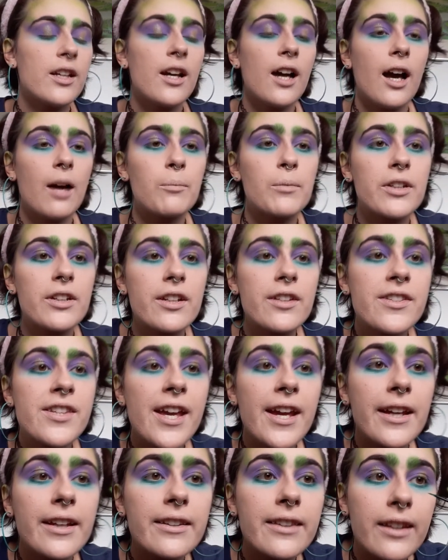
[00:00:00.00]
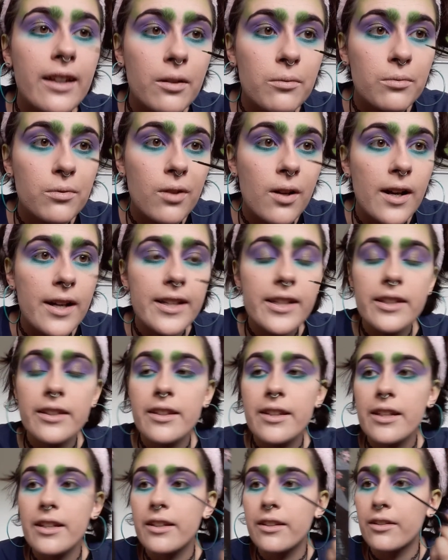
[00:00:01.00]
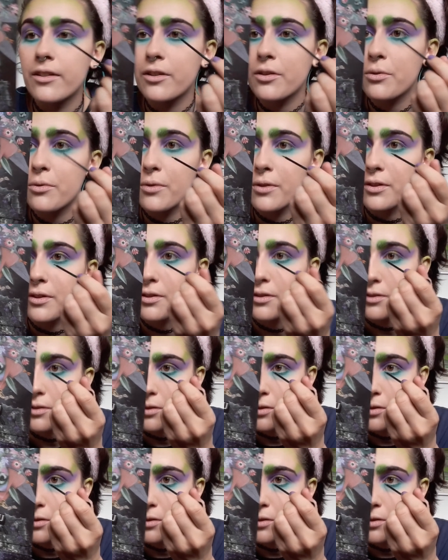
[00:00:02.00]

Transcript: I'm gonna take that right in the inner corner.